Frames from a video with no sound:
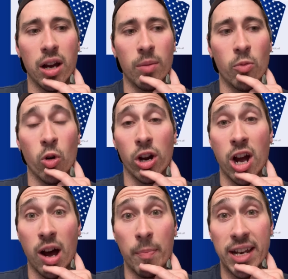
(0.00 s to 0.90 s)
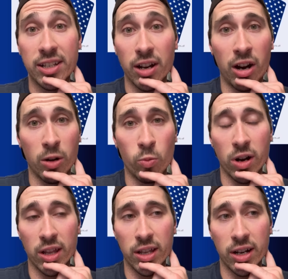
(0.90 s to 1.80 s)
or comment on
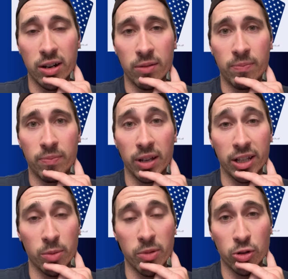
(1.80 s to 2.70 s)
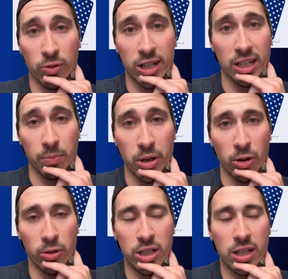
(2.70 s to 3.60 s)
one of their most recent
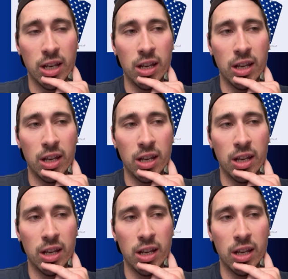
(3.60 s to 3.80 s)
posts.